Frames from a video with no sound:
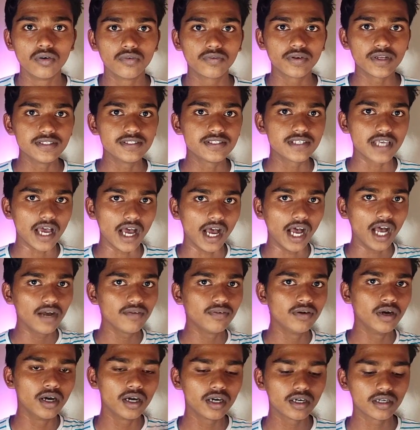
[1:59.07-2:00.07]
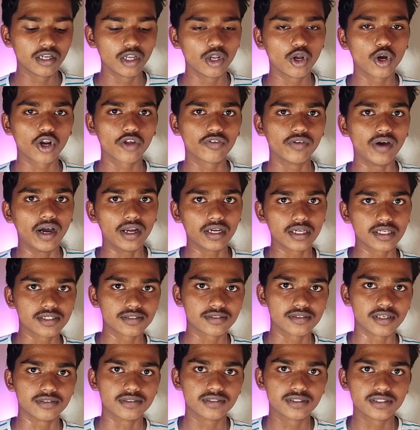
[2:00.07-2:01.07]
Friends, I have heard a lot of
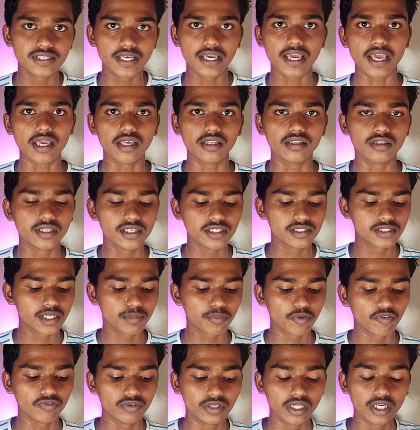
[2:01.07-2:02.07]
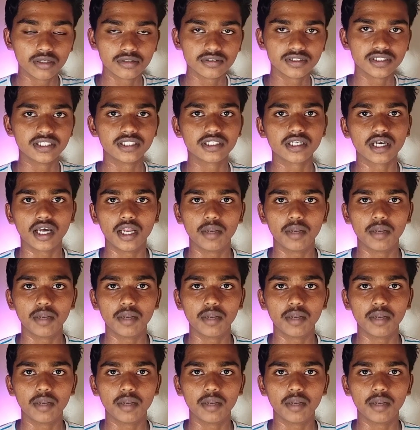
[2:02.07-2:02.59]
artists are saying these type of Derwent